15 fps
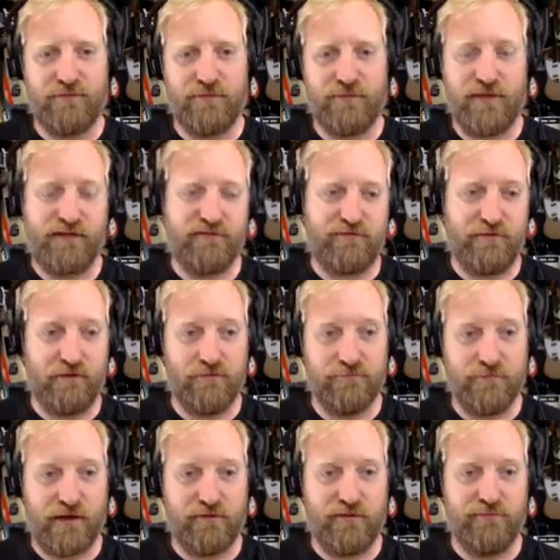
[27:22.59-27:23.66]
But that's
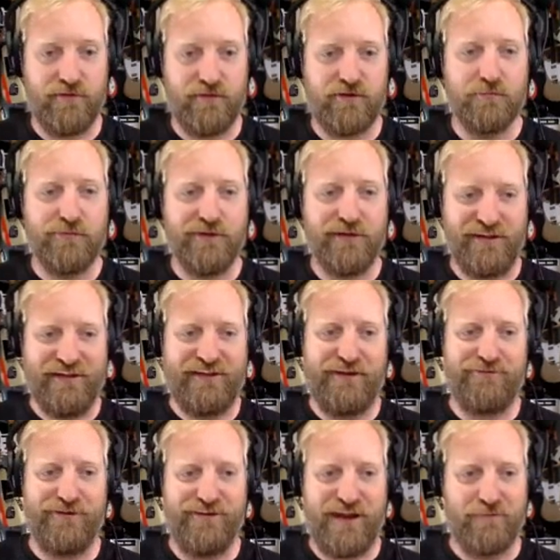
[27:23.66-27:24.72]
I live in a completely
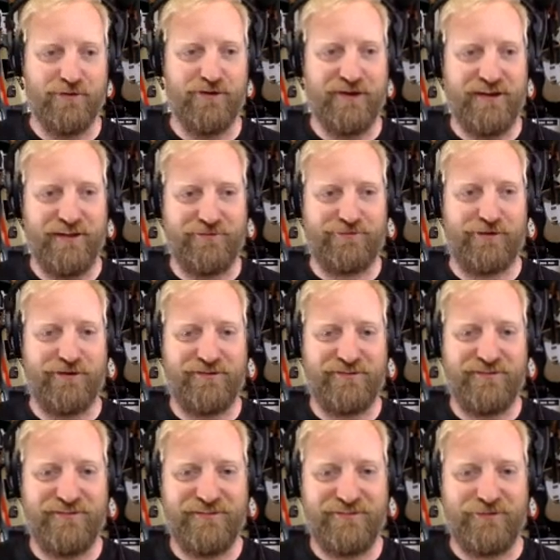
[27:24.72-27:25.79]
different neighborhood as far
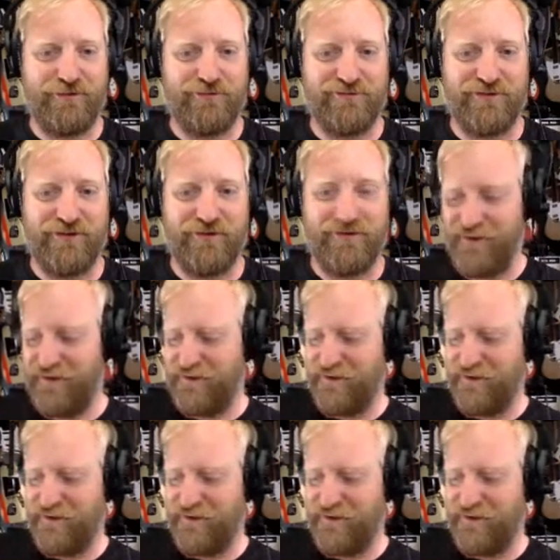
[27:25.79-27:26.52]
as tones go.